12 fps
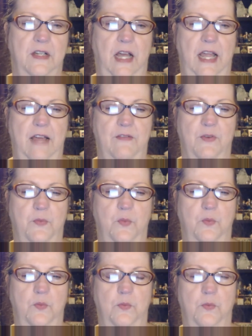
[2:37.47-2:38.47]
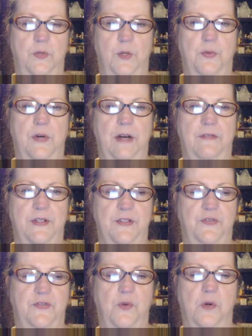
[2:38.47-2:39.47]
I have a real
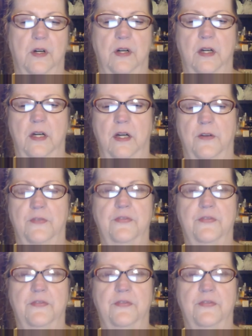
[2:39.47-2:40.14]
preference for uh,